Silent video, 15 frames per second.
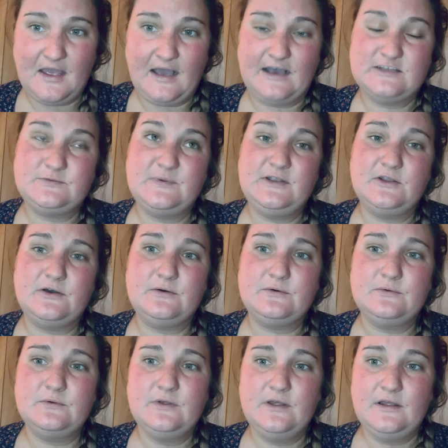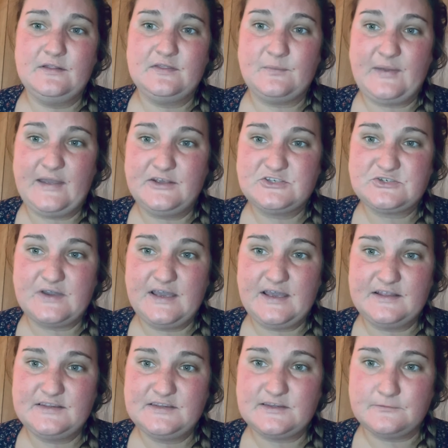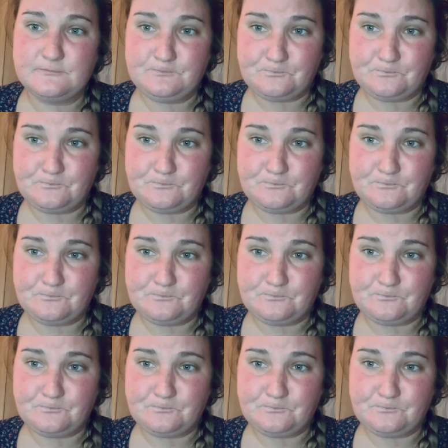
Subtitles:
As we know, the Patriots'